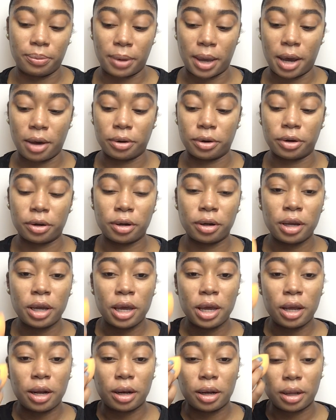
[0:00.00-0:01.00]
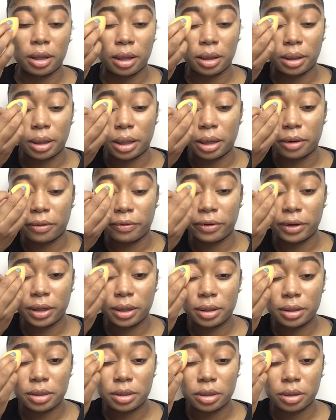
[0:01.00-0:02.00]
powder. I love it
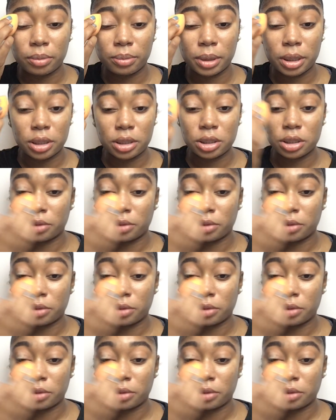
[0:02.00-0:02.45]
so much.